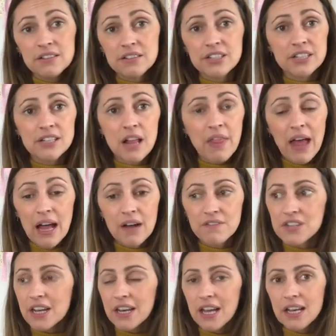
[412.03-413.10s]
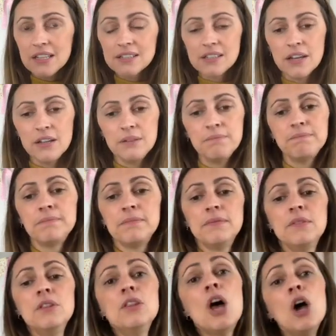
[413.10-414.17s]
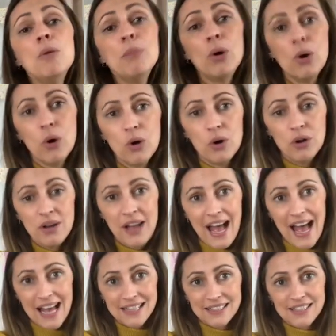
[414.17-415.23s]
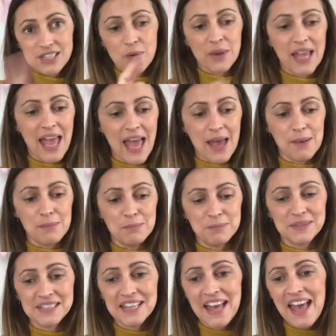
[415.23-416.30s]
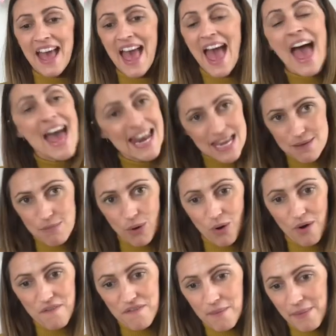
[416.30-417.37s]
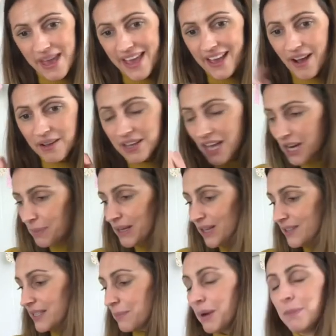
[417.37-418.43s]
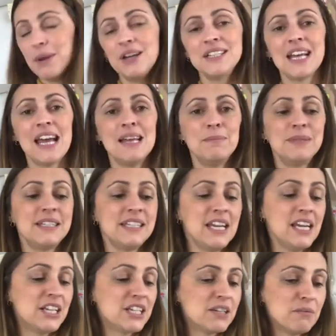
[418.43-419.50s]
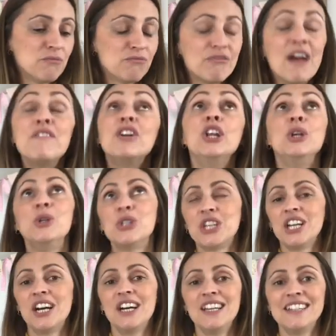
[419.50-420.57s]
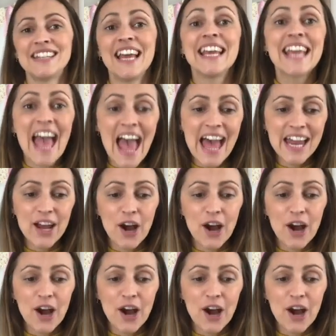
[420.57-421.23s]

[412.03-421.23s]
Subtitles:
just like that I've done it. So no more hand sewing hems anymore for me. I'm going to be using my blind hem stitch, revolutionised. Again,